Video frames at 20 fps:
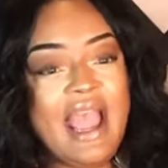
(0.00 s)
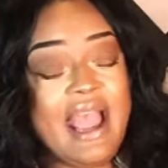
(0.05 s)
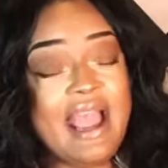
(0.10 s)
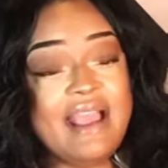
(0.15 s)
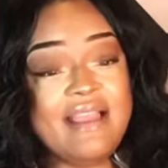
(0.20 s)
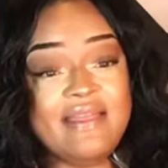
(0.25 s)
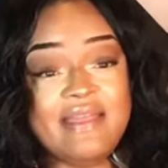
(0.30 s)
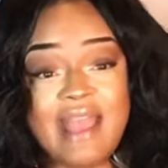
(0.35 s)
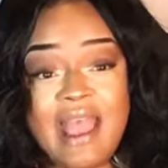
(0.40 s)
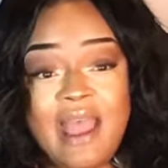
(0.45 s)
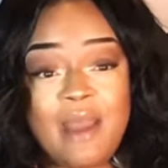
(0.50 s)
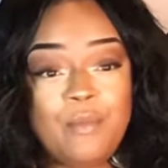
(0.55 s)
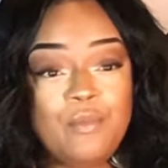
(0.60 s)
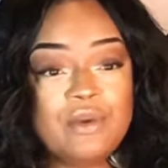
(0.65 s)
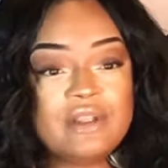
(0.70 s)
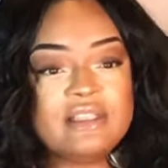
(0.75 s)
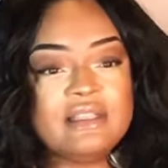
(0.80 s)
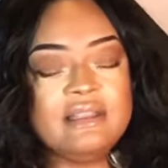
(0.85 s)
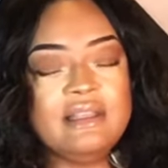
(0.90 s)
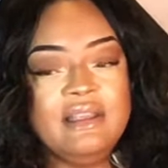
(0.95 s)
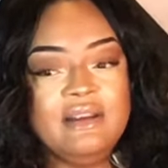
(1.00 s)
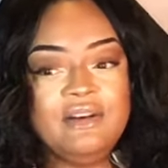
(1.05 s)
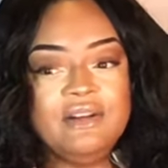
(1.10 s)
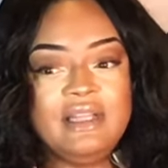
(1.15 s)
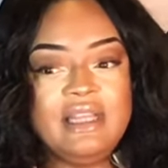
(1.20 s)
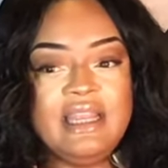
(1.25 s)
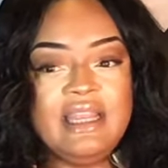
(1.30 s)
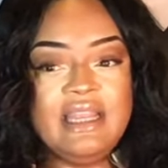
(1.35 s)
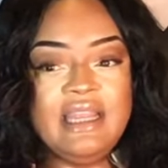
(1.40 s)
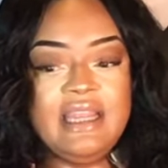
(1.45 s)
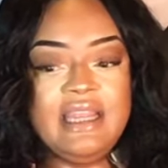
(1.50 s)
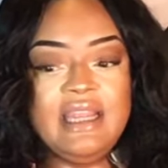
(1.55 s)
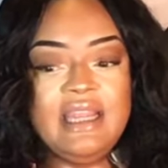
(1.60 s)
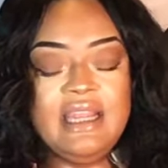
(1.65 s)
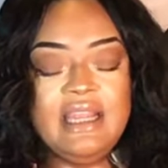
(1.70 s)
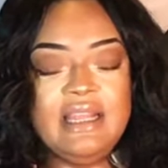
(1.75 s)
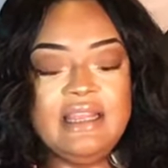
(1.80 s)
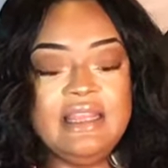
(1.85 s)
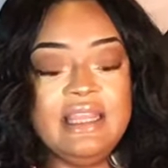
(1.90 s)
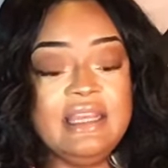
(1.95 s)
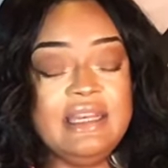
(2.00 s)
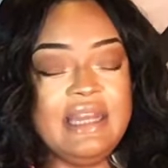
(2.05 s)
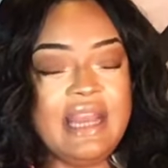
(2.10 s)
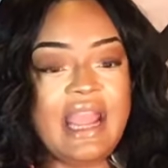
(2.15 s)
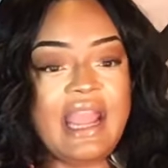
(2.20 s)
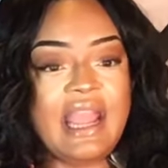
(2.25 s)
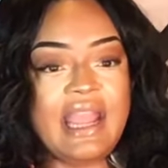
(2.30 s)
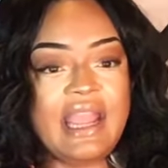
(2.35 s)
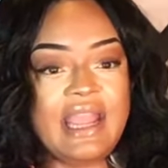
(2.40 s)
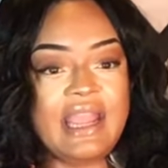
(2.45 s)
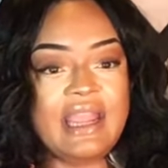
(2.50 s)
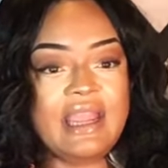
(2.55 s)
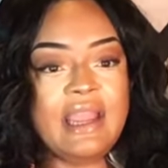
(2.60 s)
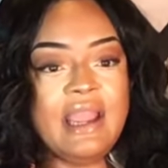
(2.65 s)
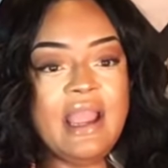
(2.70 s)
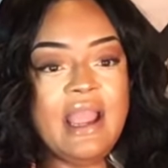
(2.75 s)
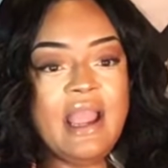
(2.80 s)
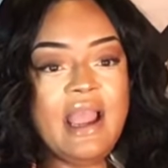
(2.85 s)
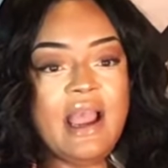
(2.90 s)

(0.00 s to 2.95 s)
And that was literally the day